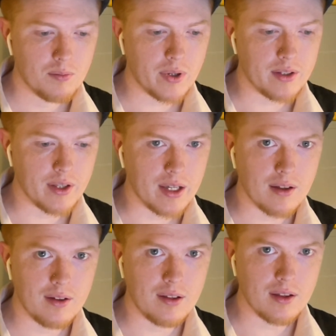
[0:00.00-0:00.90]
but
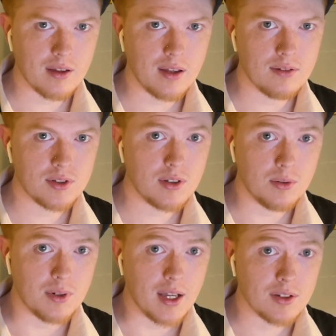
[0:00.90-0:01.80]
it gives
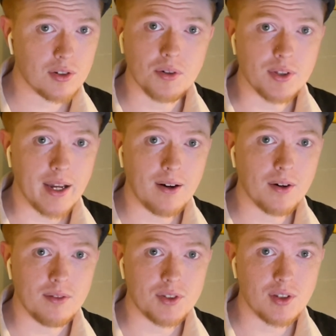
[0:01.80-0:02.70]
you an extra
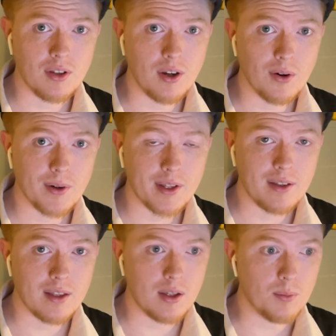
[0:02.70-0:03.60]
layer of
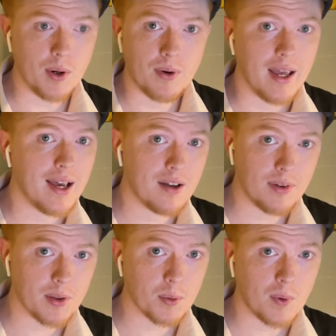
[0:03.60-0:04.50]
security that you won't have
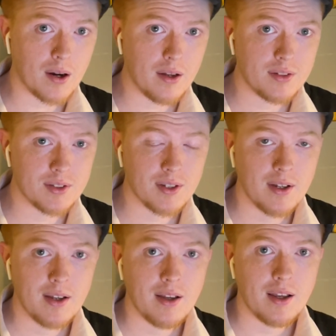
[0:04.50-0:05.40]
otherwise,
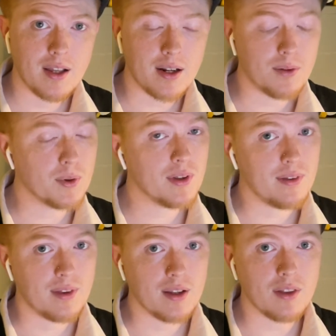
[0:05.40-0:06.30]
and I really
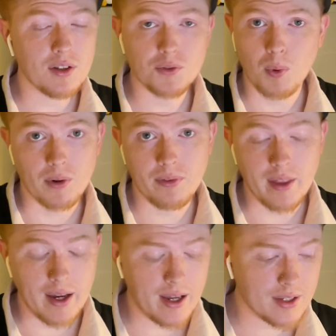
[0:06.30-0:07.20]
think that it's worth
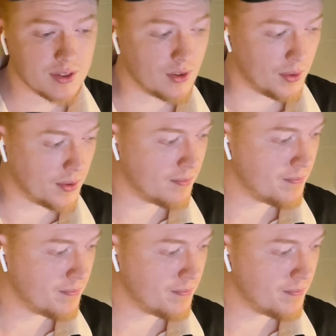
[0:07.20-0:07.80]
the hassle.